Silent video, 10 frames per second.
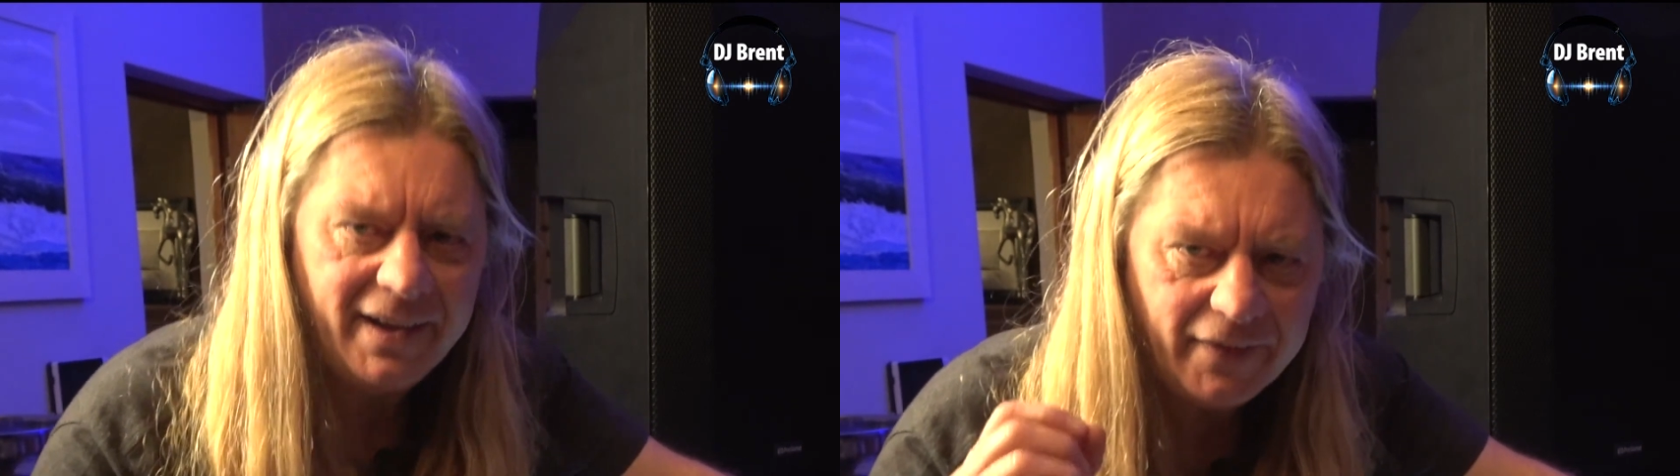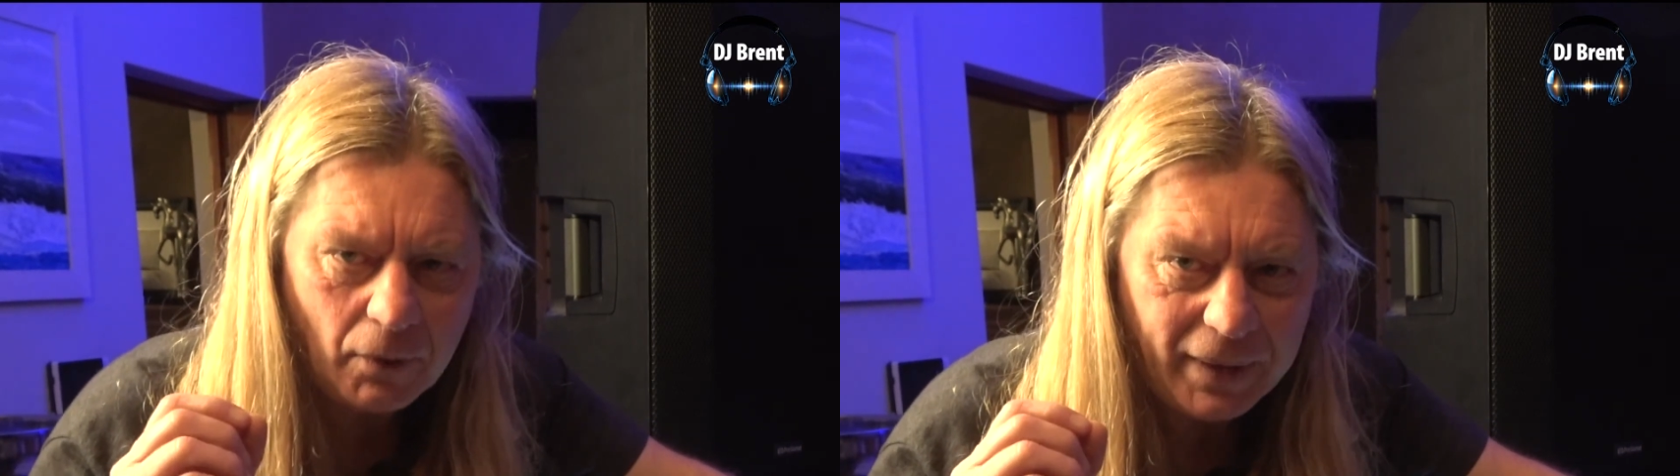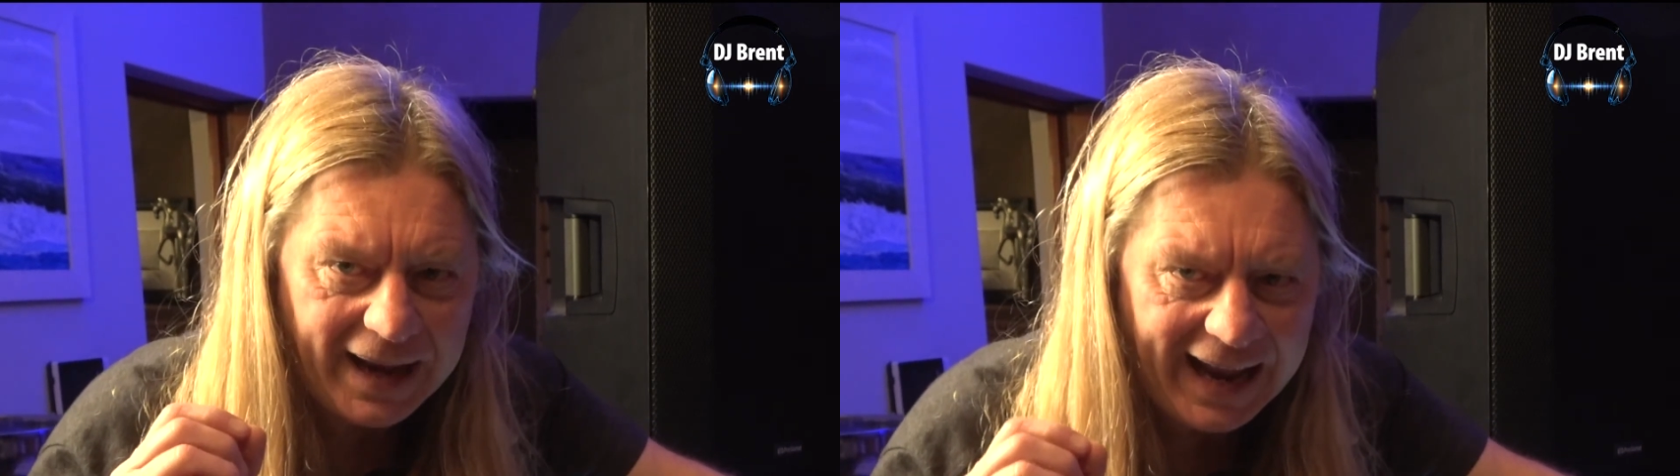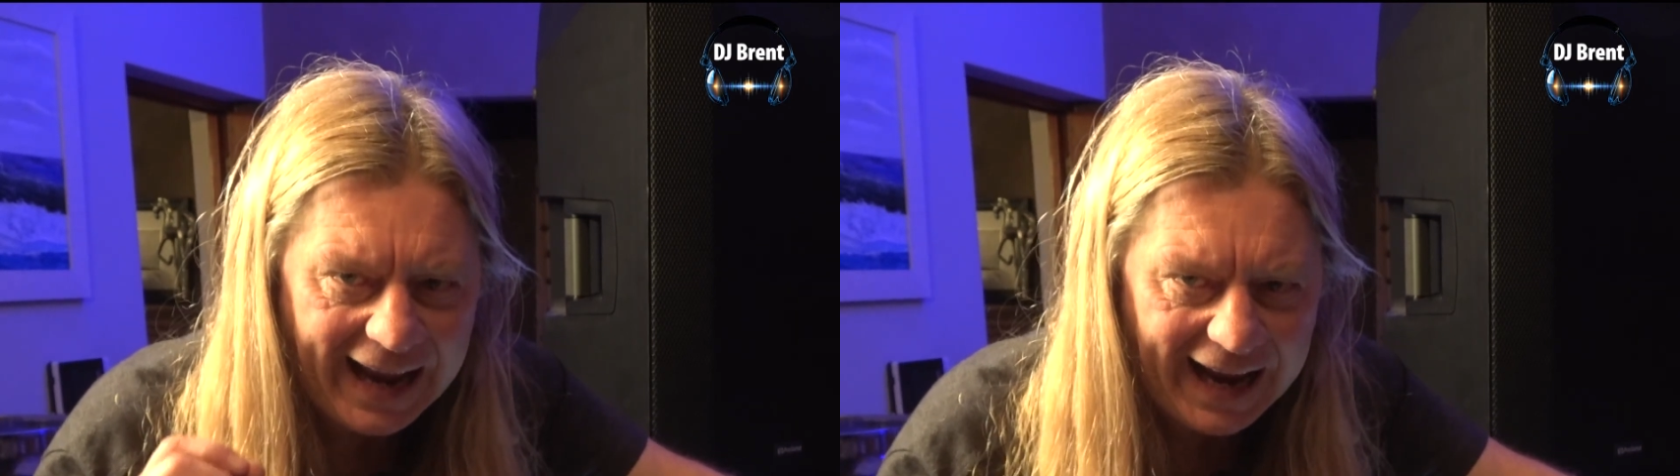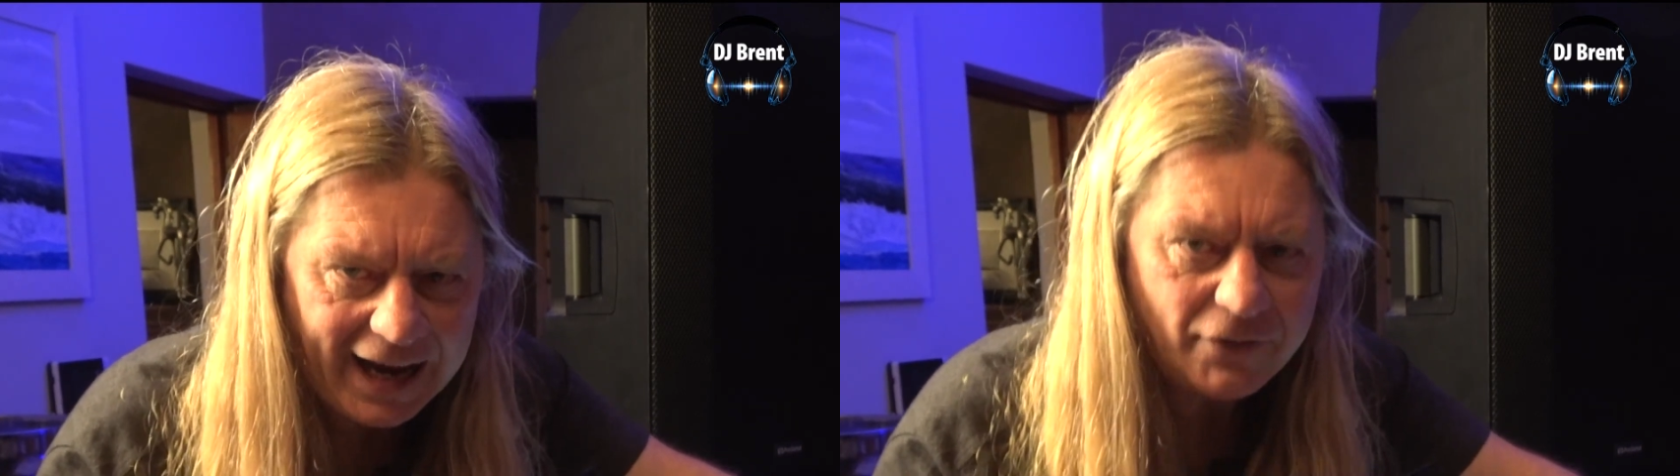that we
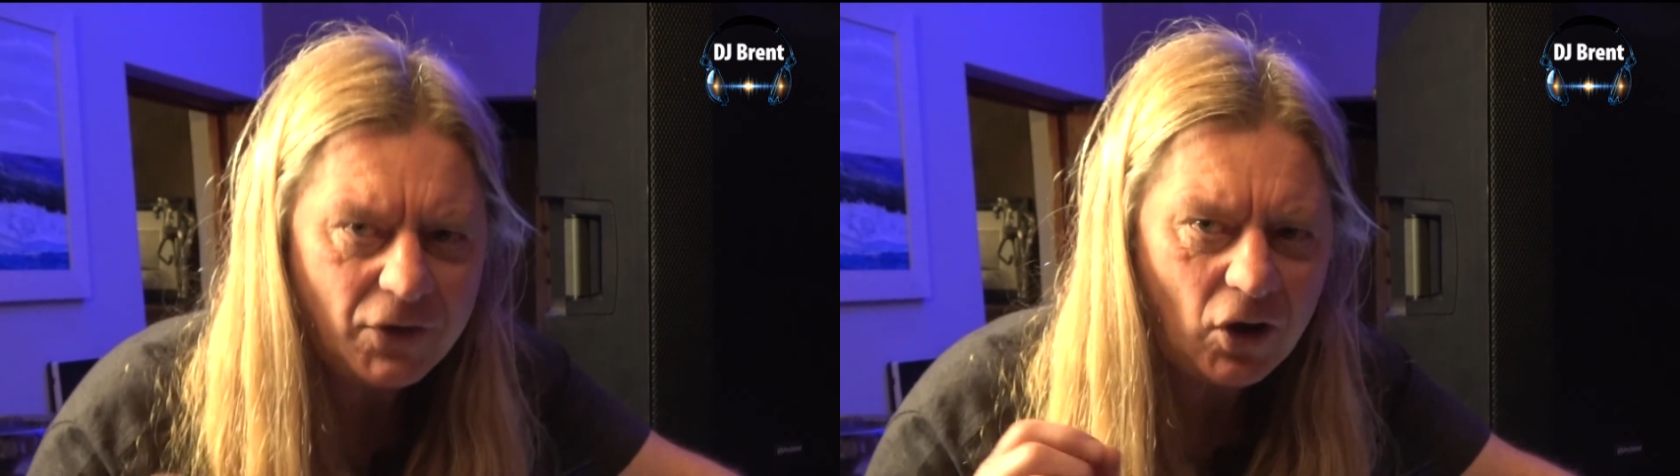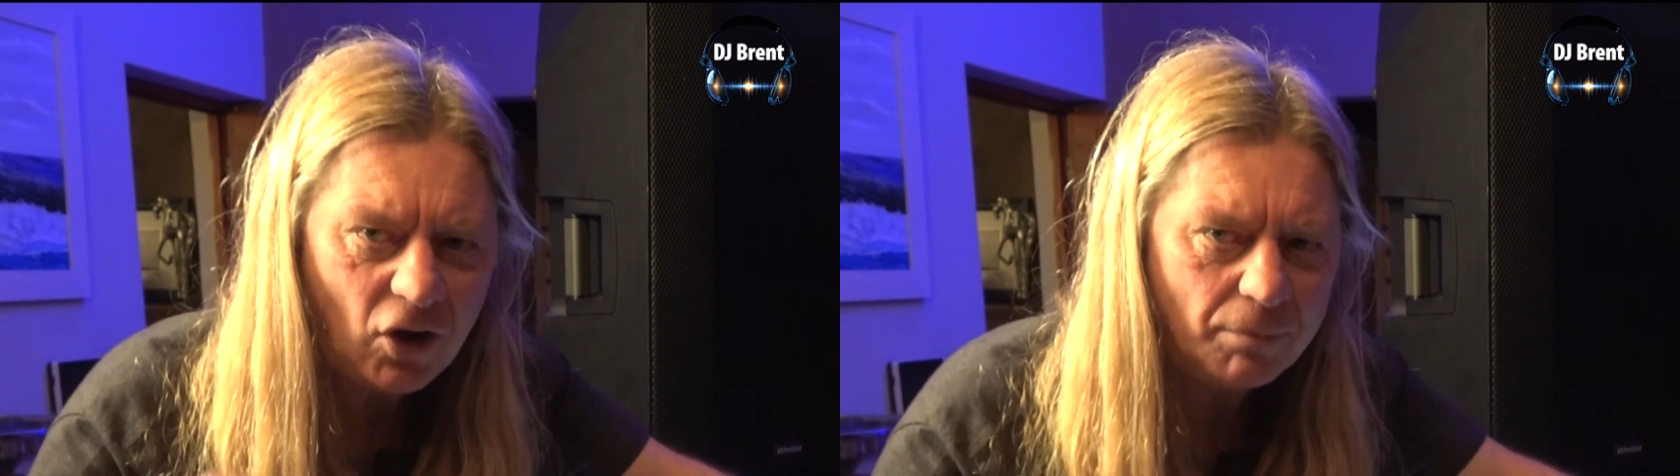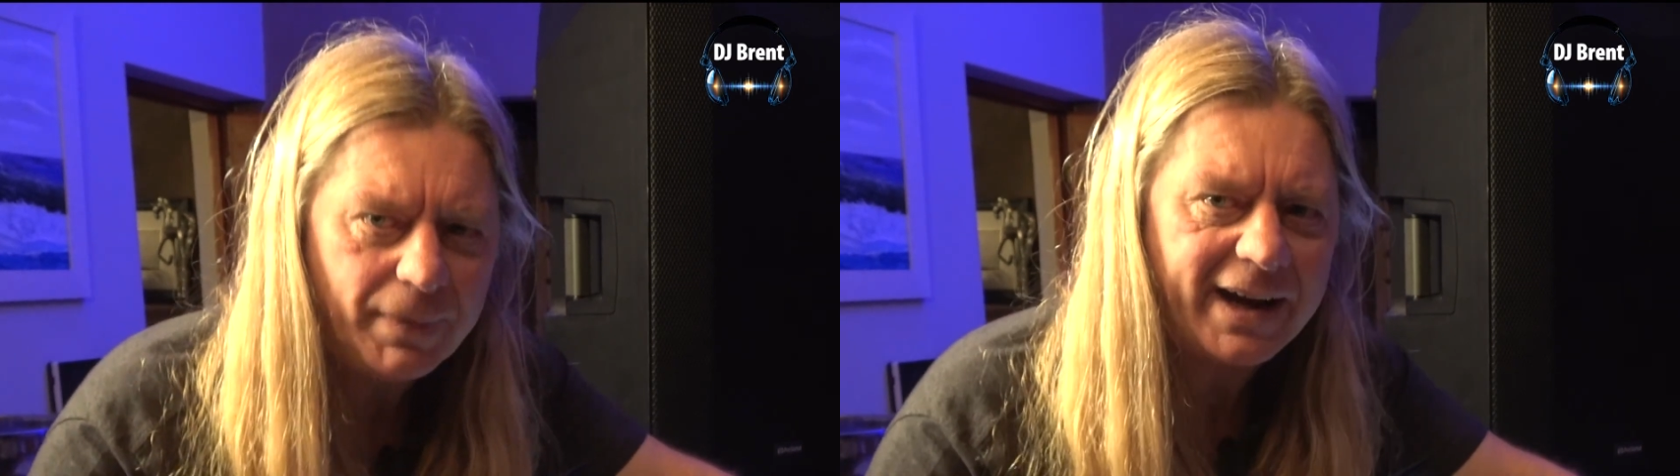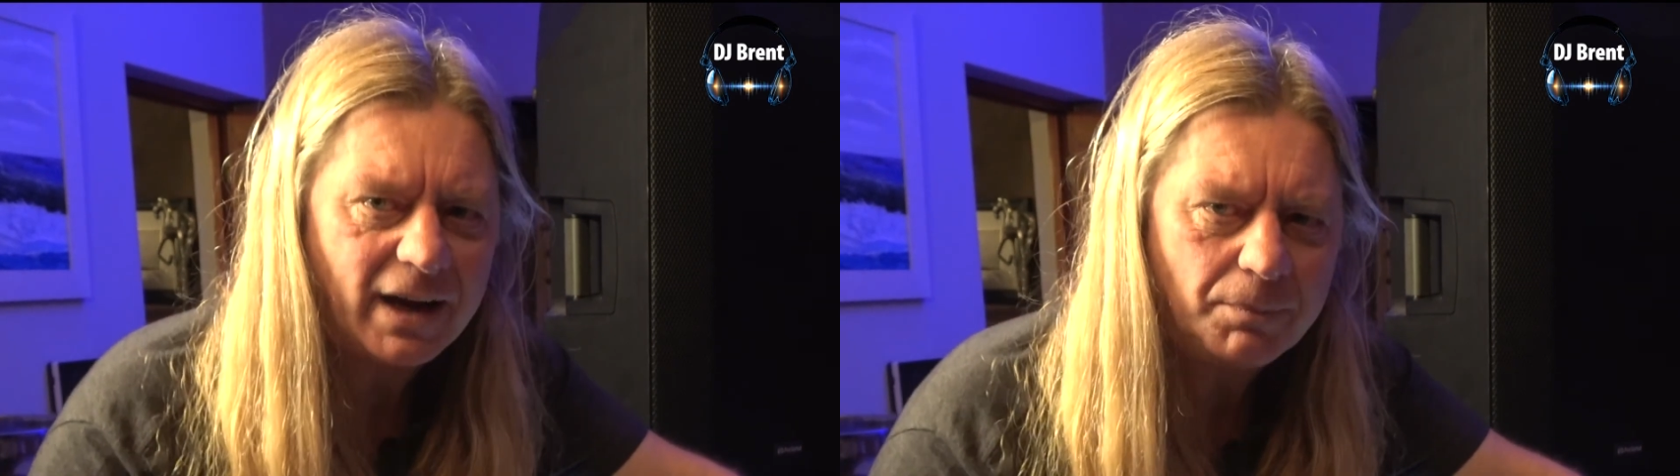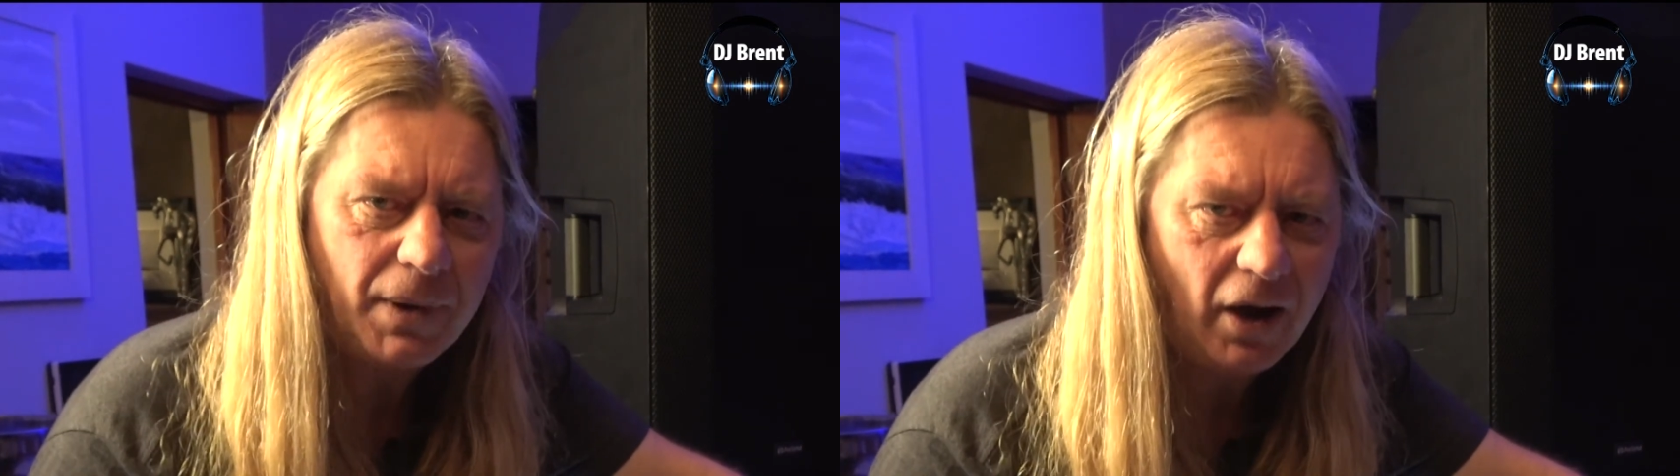have got
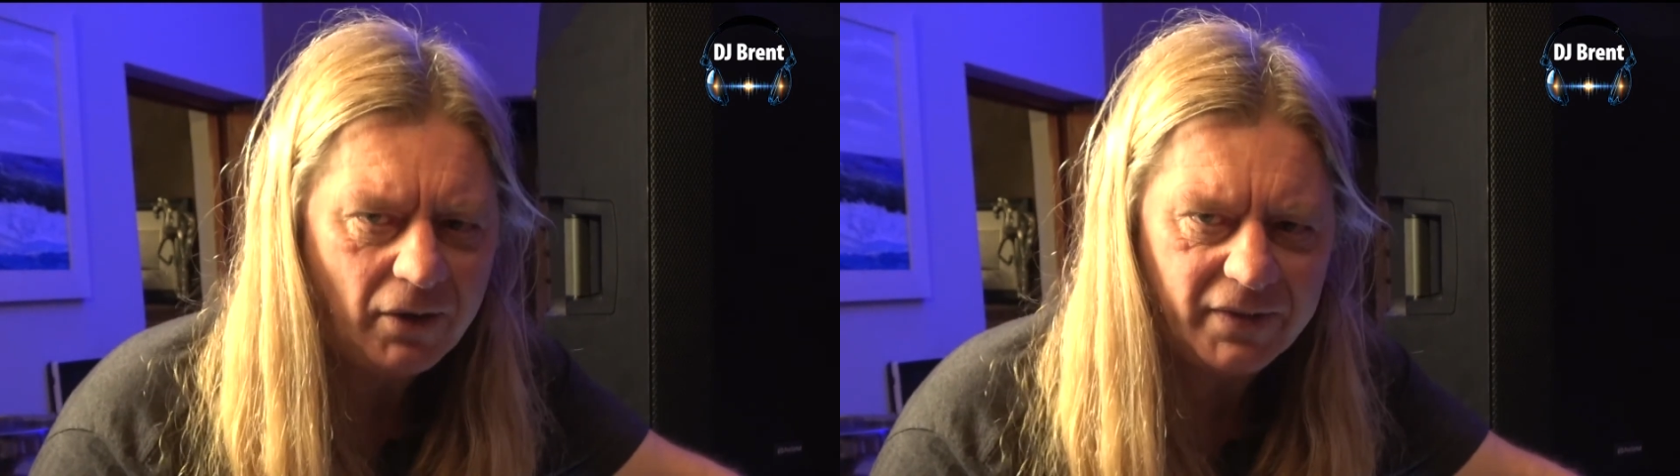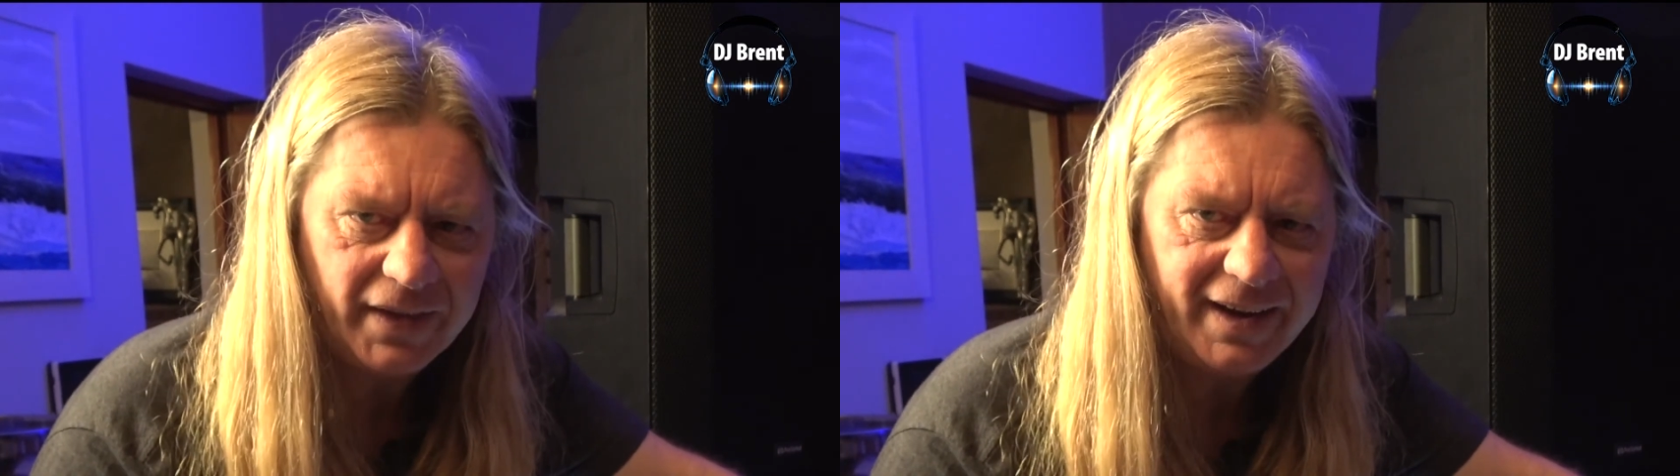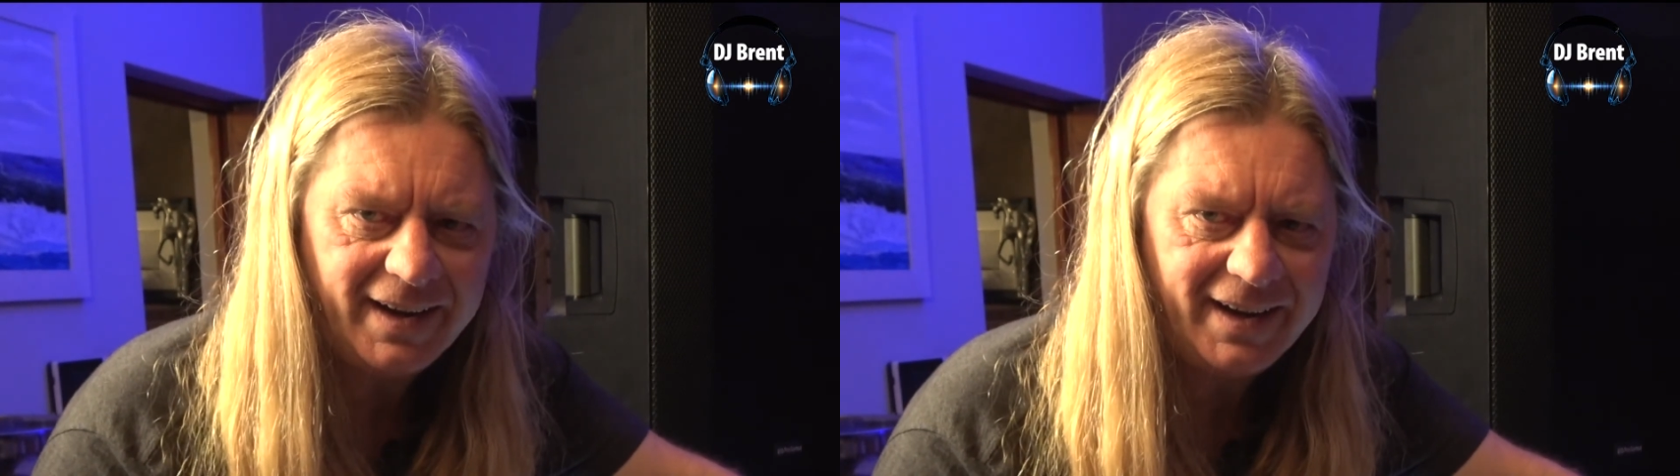backup power there.